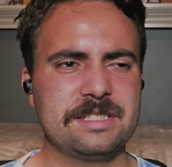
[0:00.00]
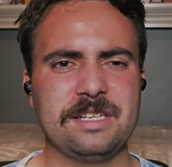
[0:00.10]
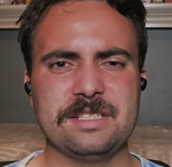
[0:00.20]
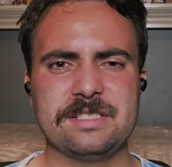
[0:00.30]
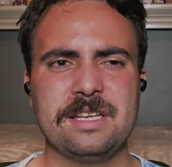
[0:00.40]

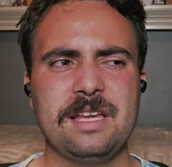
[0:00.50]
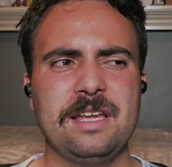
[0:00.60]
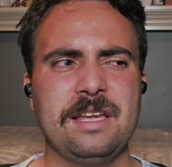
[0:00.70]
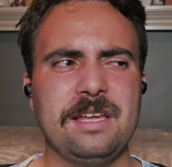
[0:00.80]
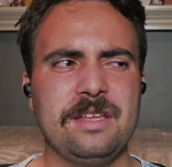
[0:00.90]
Because
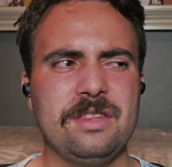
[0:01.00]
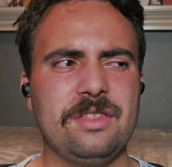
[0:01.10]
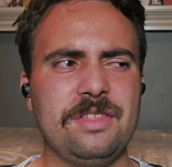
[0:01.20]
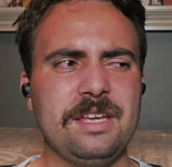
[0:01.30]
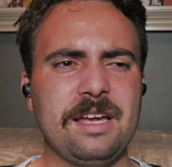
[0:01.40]
the
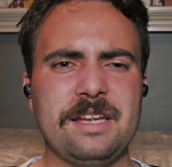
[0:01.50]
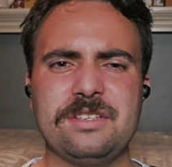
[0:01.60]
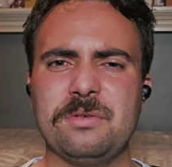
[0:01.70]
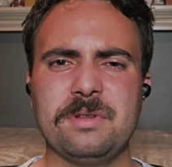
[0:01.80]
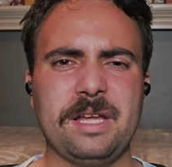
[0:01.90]
thing I
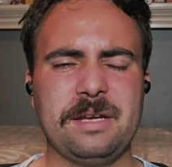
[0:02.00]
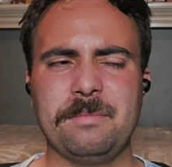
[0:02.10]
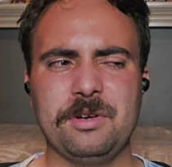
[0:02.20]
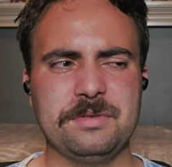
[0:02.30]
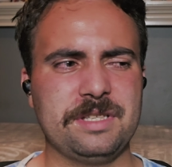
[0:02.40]
don't like
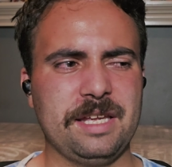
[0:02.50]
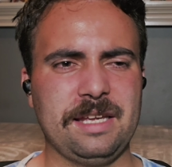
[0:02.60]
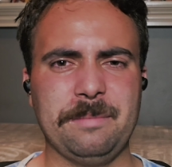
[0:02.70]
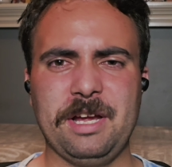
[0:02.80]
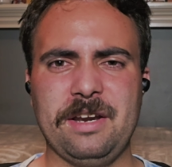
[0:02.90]
most
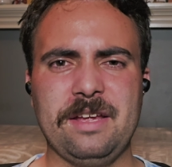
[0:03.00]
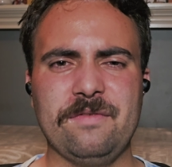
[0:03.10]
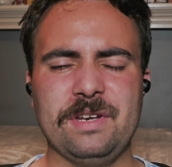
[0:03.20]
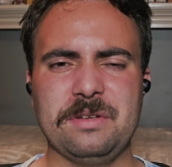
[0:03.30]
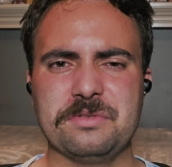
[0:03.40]
like about any
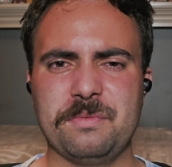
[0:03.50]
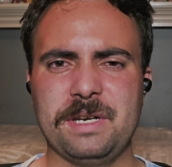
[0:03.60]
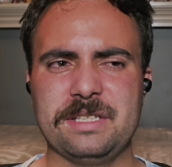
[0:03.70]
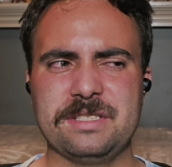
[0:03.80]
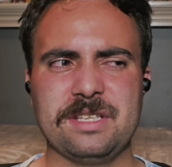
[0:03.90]
videos
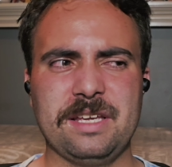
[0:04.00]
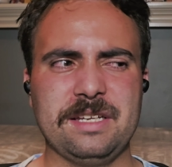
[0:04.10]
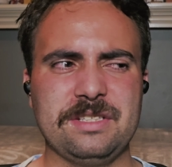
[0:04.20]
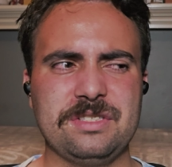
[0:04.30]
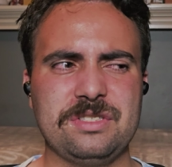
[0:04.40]
when it's like